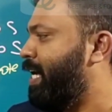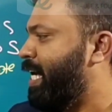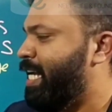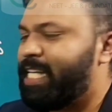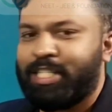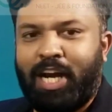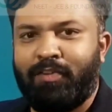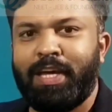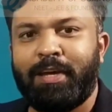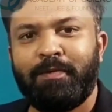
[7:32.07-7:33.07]
shall
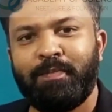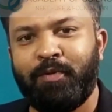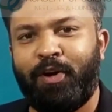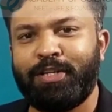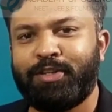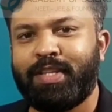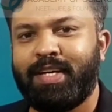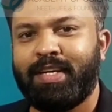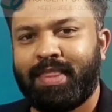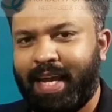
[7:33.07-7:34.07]
we move on to
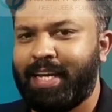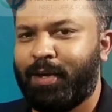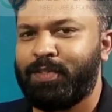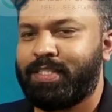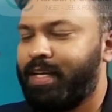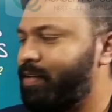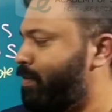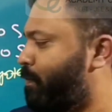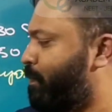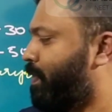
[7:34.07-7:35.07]
the third question?
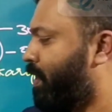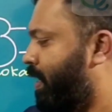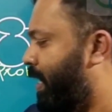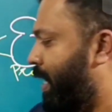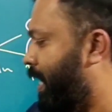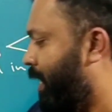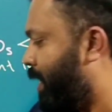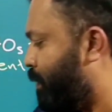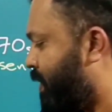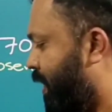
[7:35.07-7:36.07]
Here
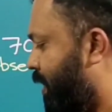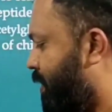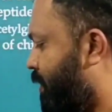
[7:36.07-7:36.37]
comes it.